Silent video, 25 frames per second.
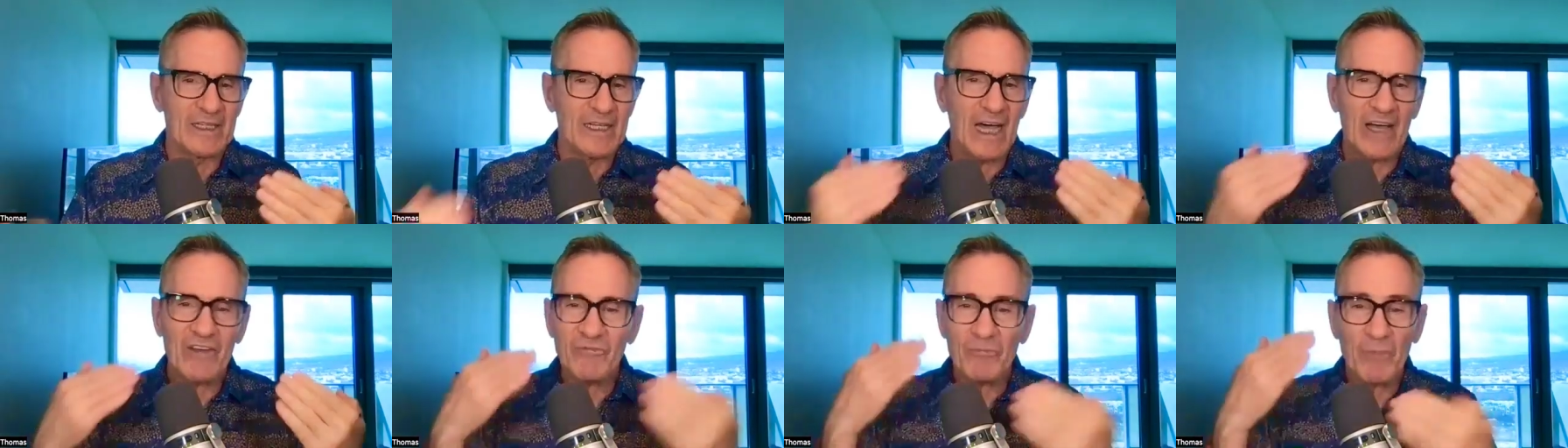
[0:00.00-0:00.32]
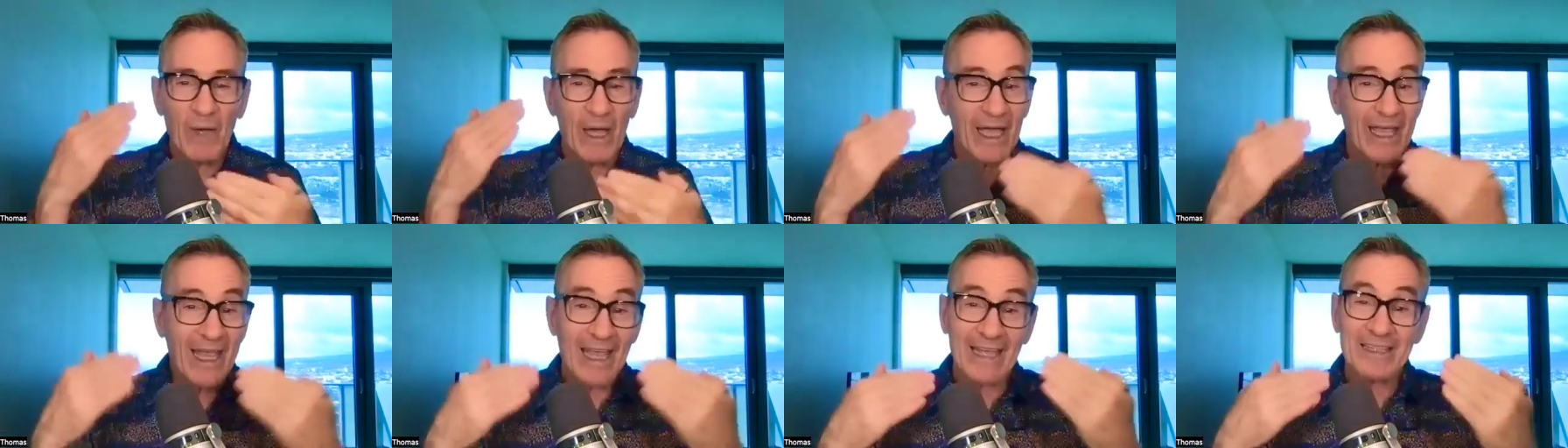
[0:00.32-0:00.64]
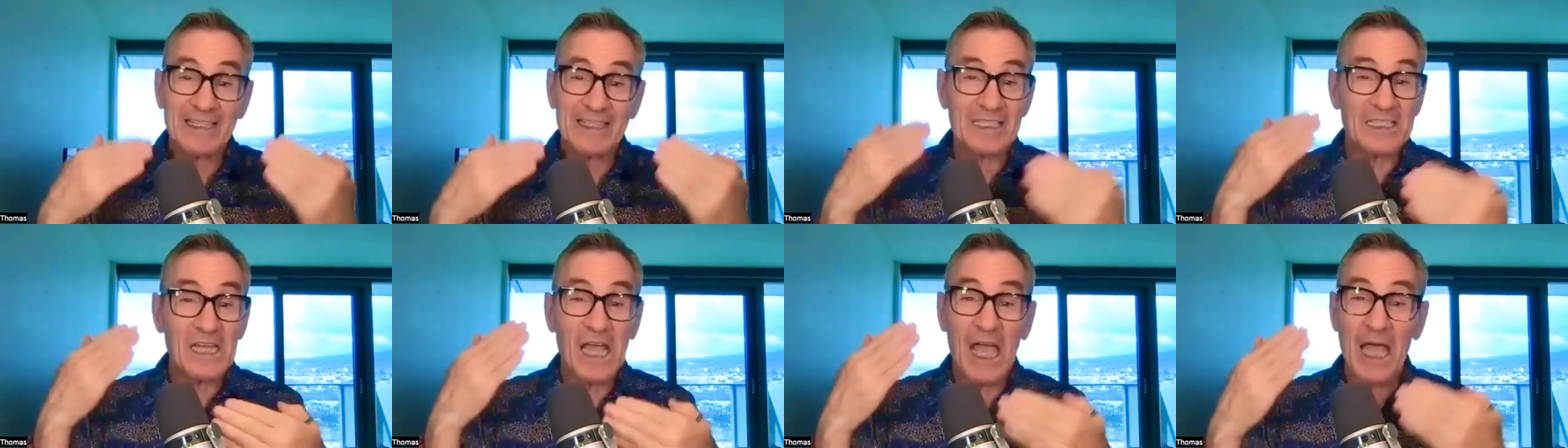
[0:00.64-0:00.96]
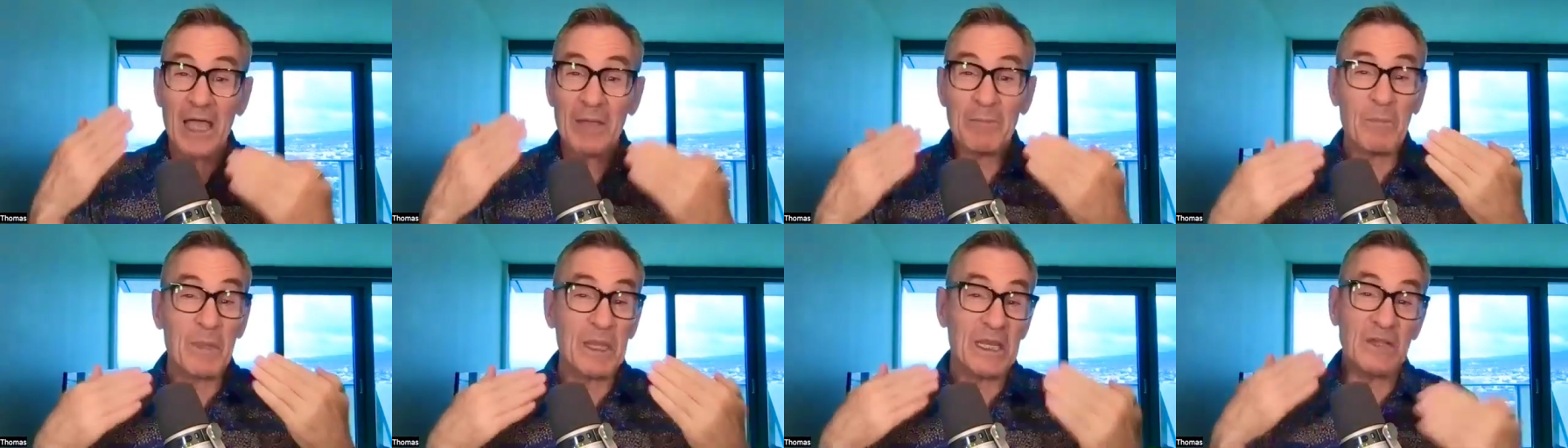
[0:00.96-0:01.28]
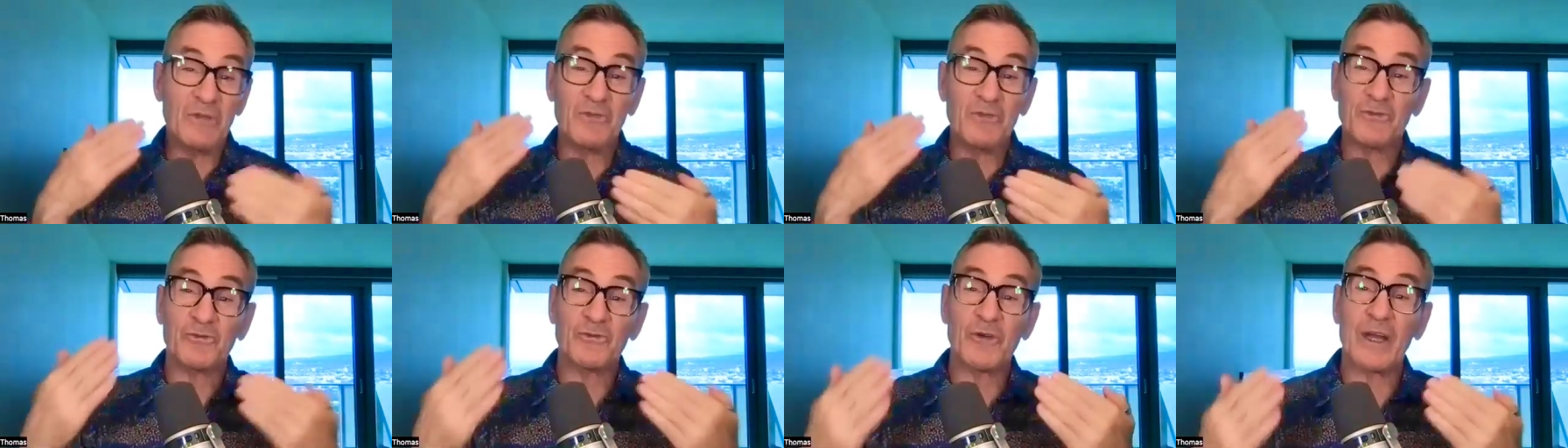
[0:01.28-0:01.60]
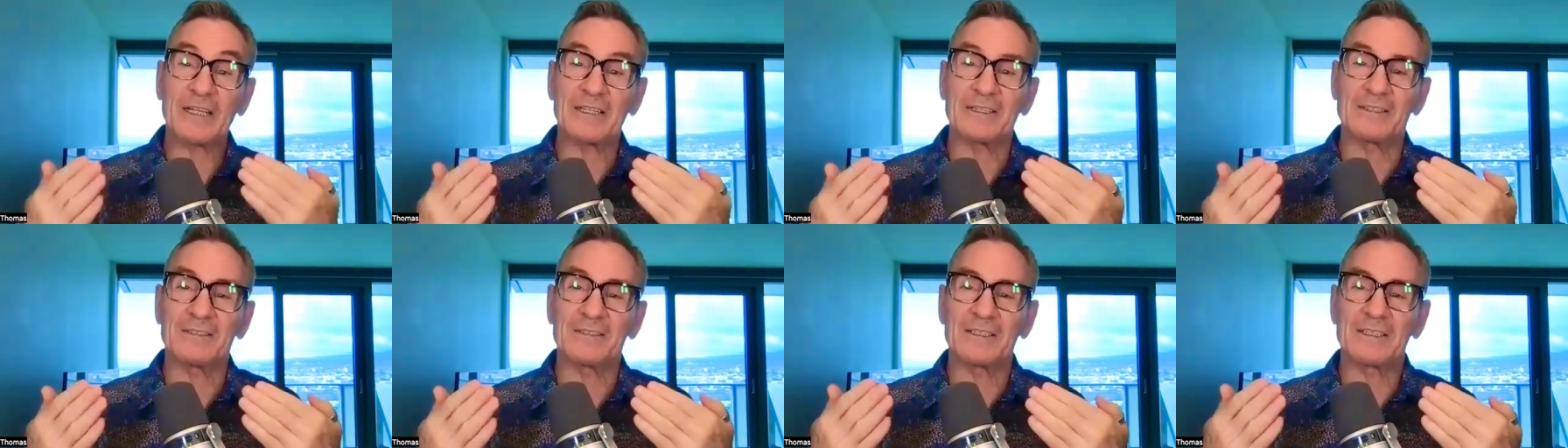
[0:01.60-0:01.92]
of my, at the time, many
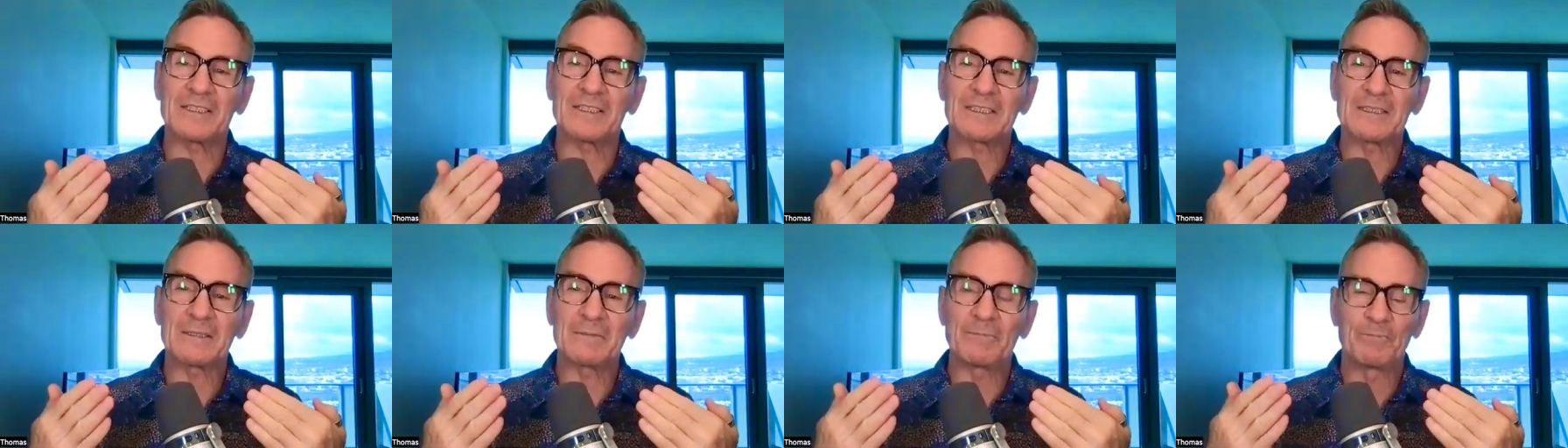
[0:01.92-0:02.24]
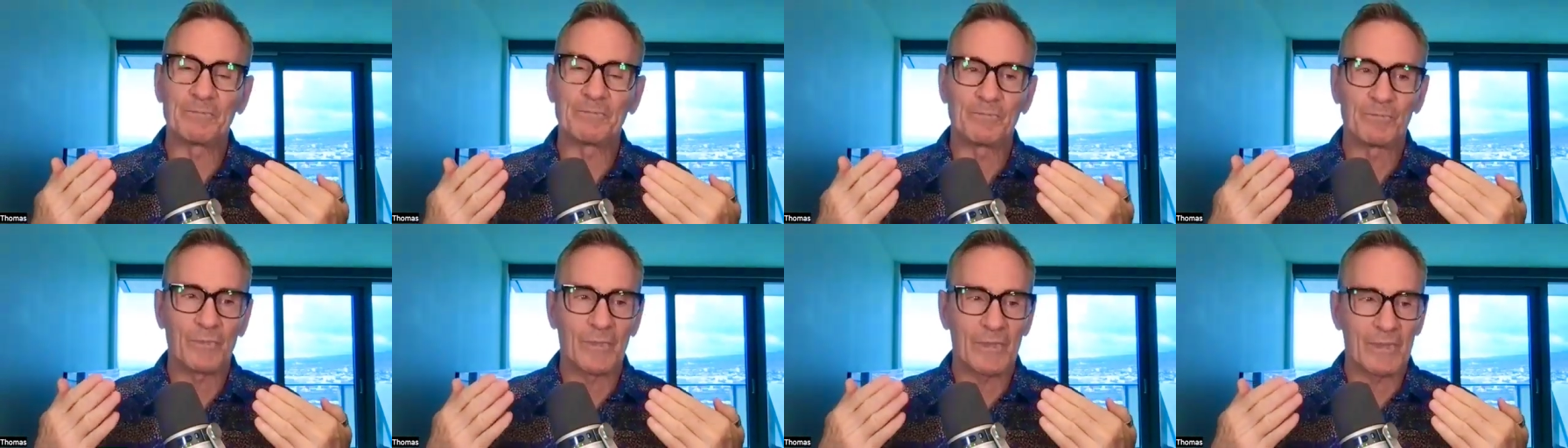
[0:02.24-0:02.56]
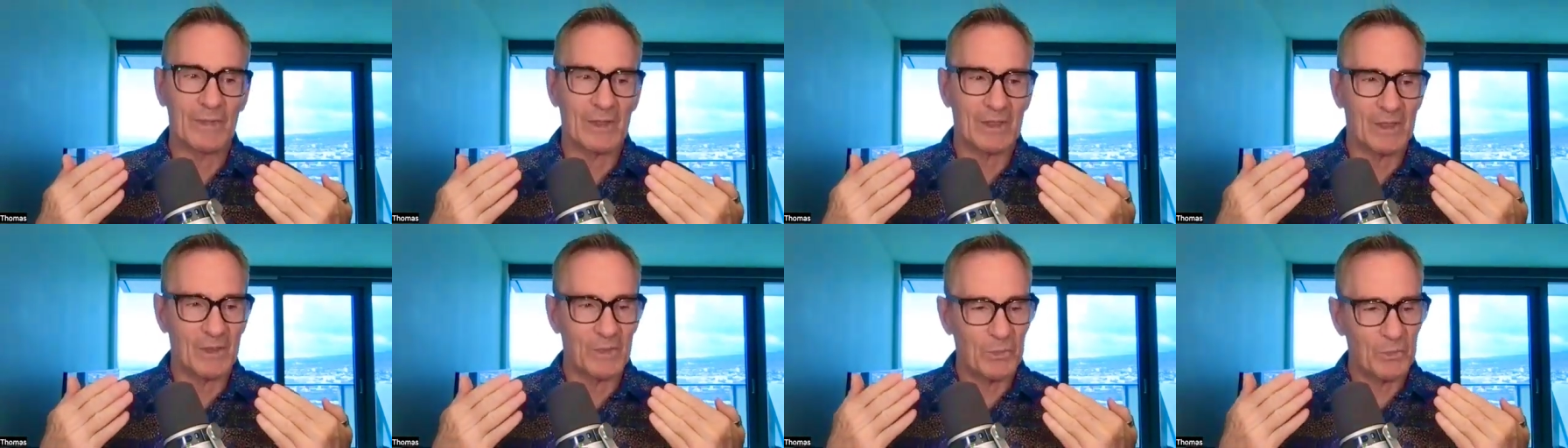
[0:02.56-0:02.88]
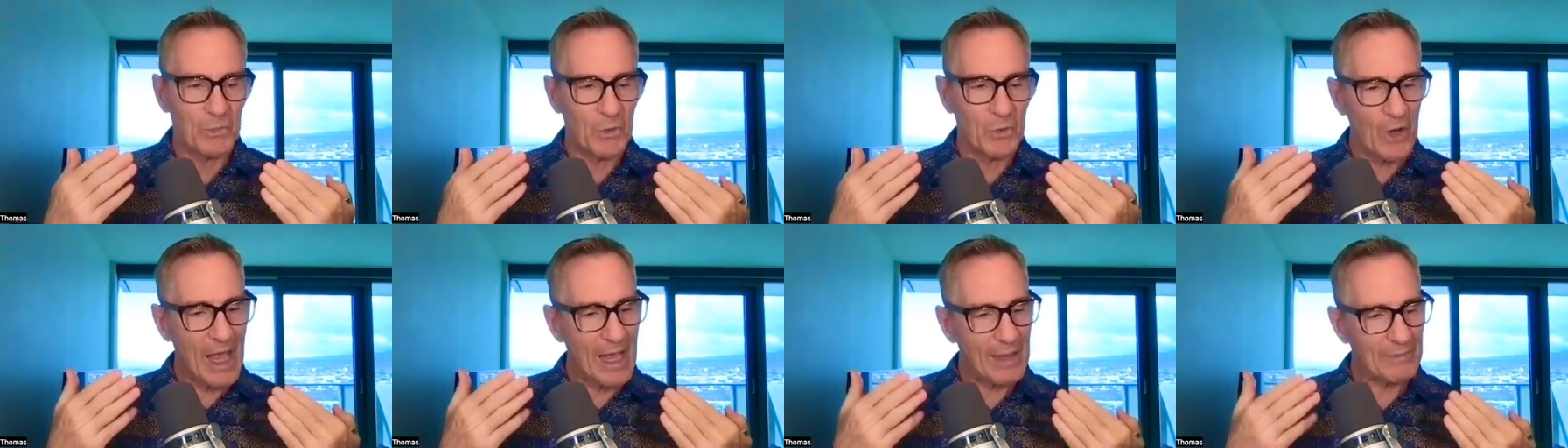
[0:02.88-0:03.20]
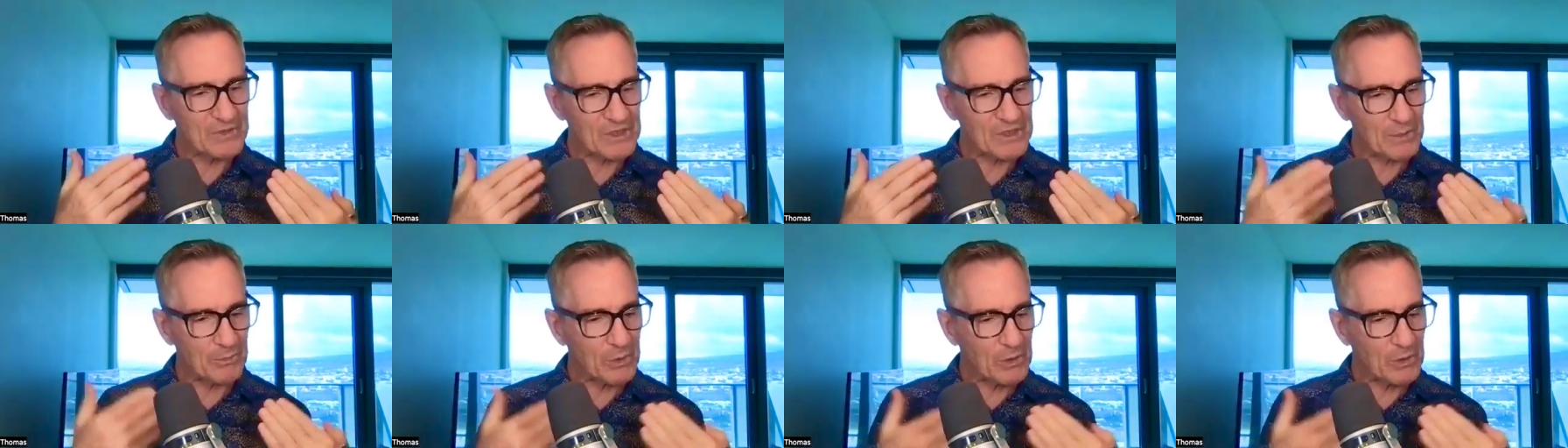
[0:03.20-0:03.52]
freckles, perhaps a